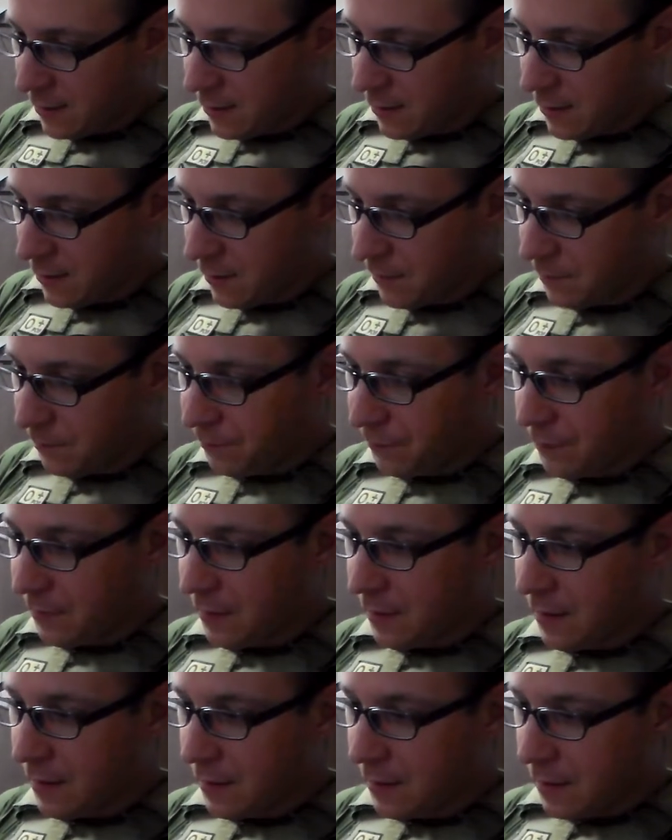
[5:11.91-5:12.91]

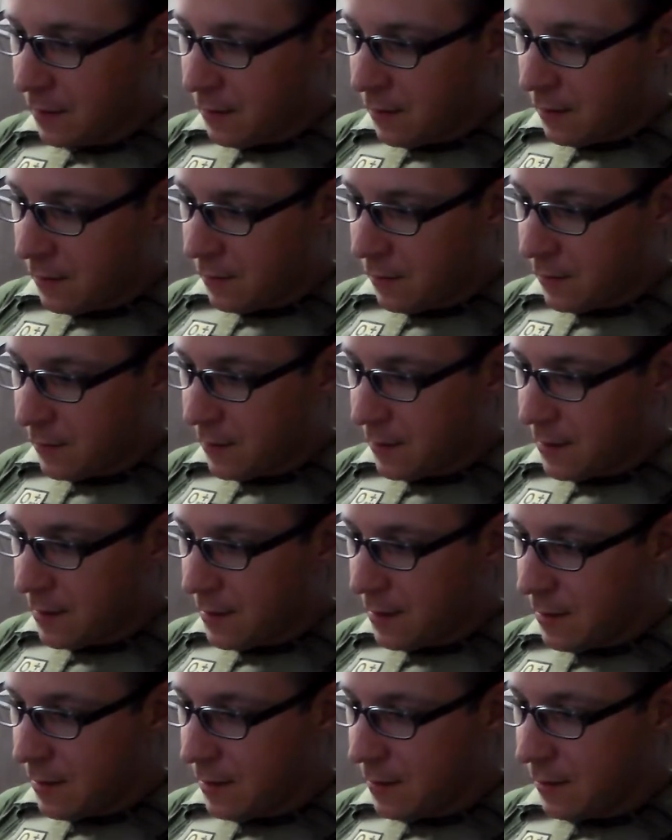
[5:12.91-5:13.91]

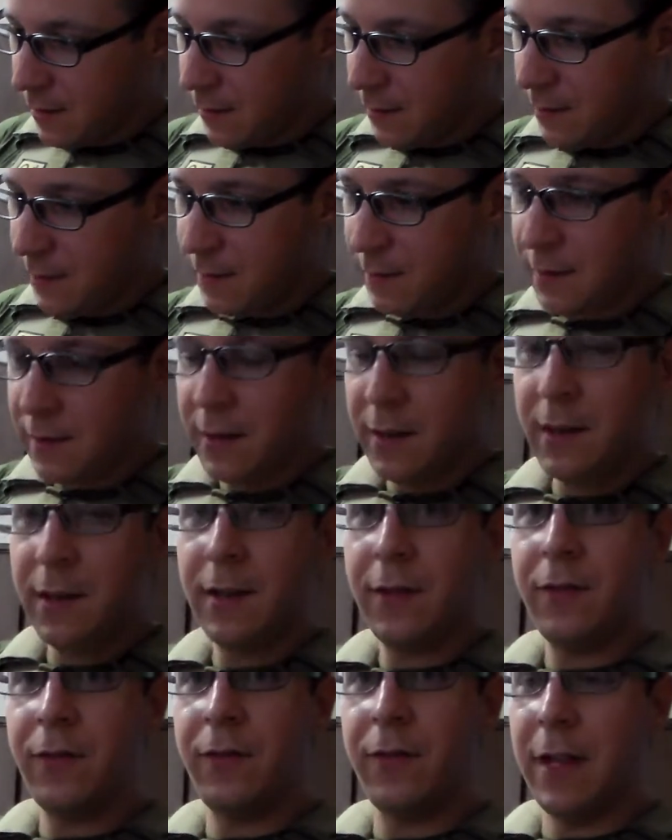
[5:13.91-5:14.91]
the
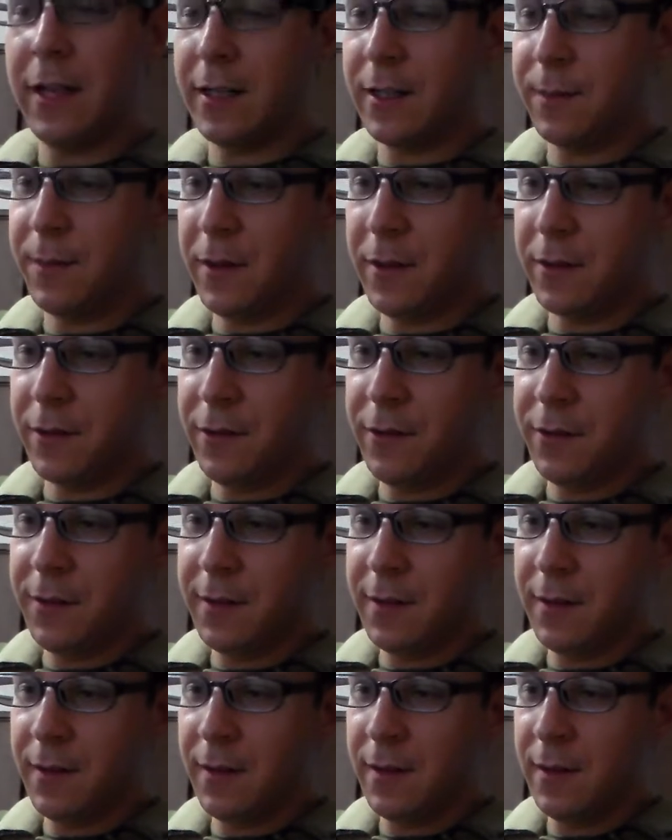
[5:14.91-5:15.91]
flex
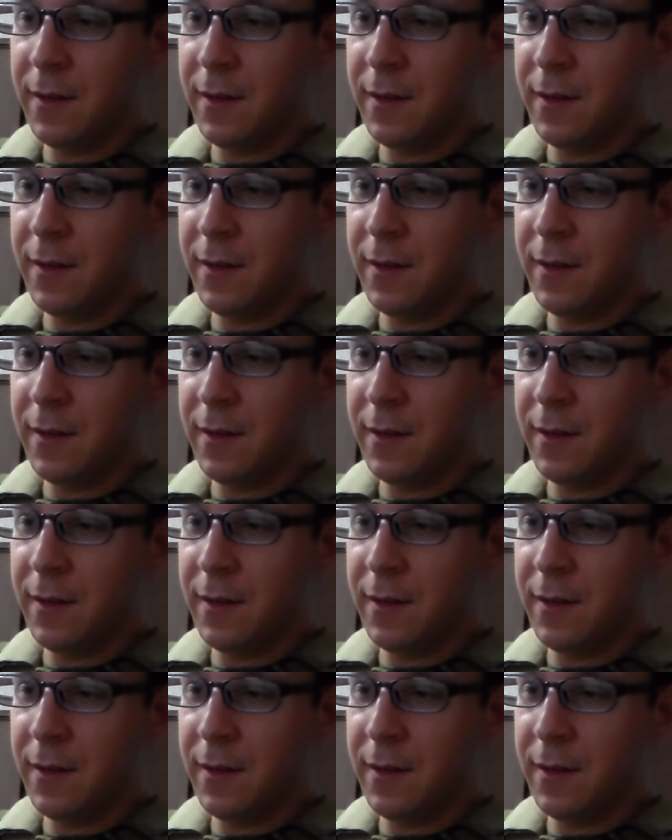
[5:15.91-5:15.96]
buckles?